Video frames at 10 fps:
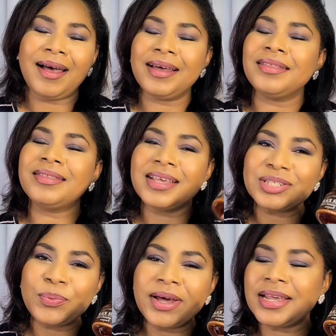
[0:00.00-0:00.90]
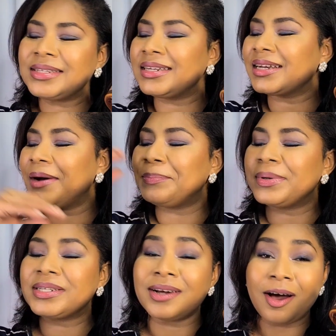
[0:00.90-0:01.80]
This one is the
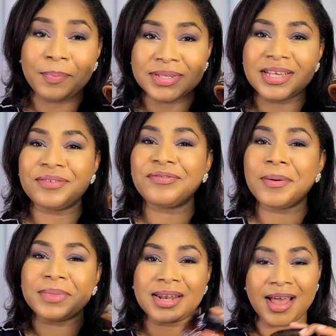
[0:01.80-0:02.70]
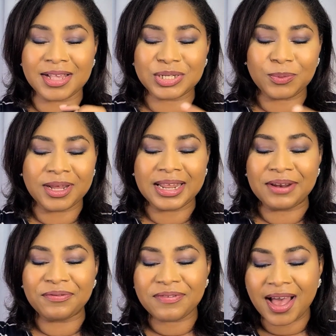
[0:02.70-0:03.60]
complete opposite from the last one. In
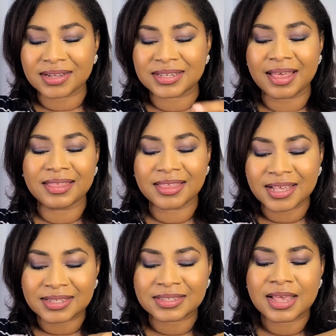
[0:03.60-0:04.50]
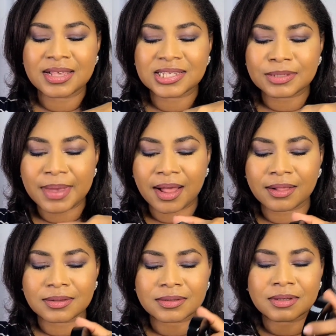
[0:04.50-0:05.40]
fact, this
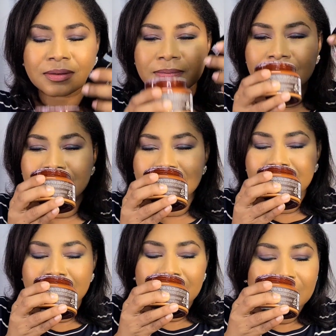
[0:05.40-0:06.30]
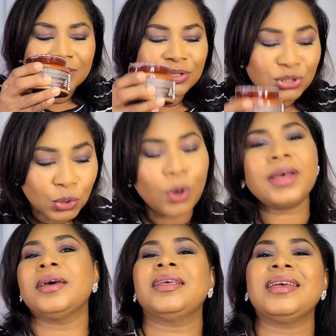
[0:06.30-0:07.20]
smells so
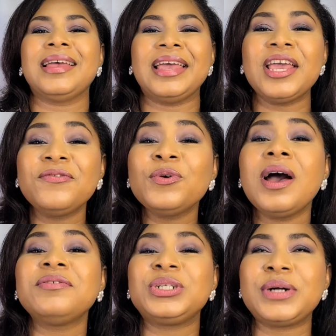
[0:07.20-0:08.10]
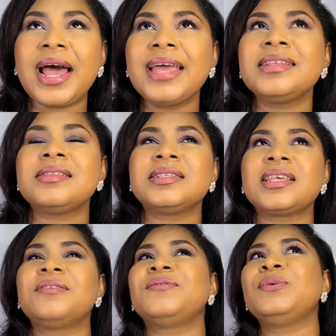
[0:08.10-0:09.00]
good. If you have tried the
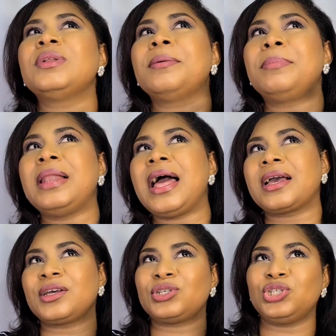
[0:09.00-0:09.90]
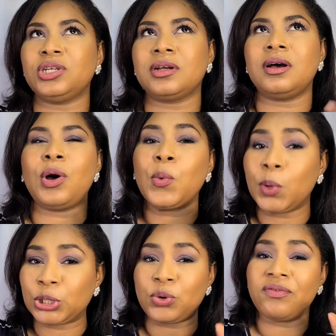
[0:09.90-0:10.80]
Skin Food Black Sugar
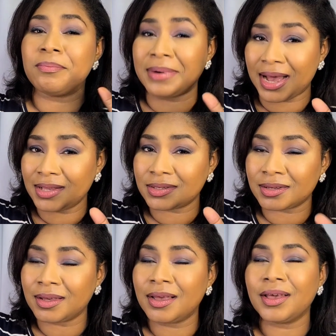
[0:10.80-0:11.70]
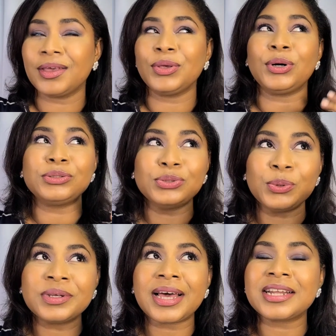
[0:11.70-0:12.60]
Wash Off Mask, you'll
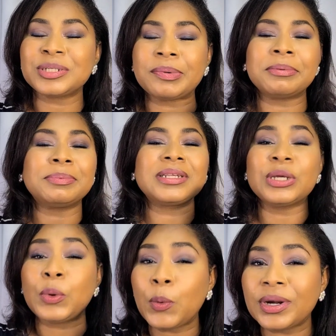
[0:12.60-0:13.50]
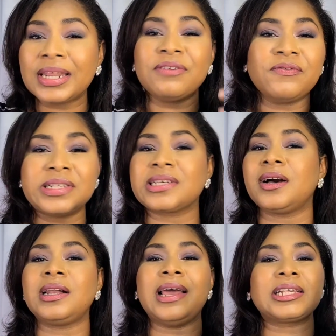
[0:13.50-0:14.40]
know that is probably the only
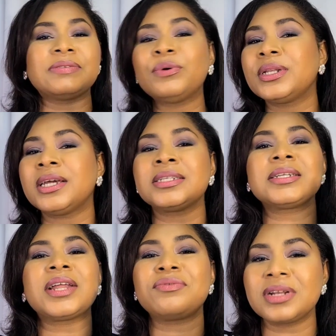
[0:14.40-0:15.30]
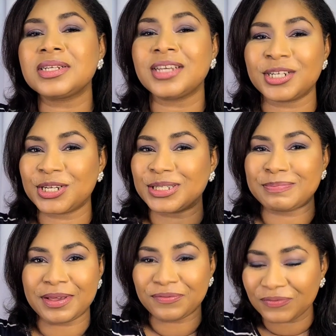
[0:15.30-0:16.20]
physical exfoliant that really touches
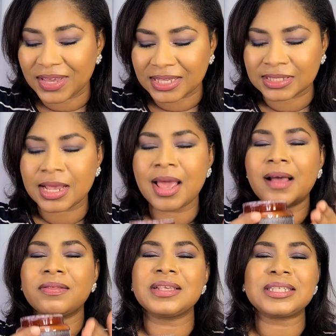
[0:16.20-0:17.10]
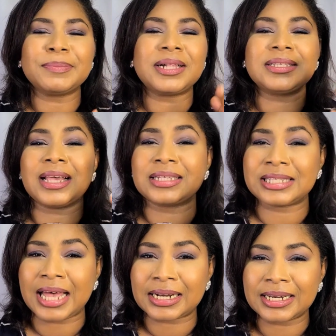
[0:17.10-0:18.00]
my face. This smells
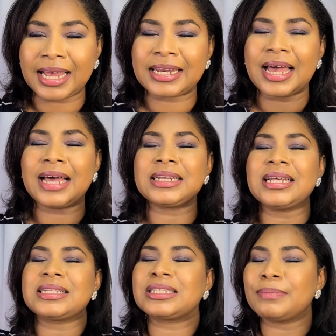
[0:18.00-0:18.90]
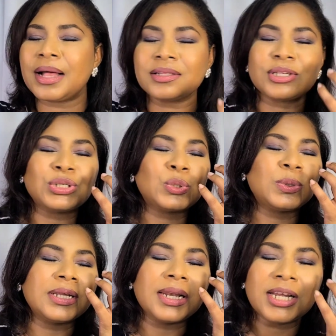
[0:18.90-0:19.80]
exactly like that. It smells so
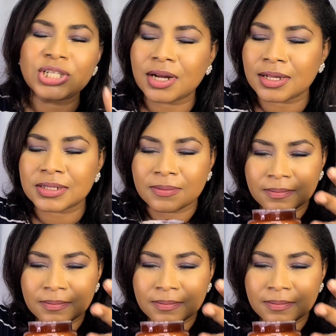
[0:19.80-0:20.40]
delicious.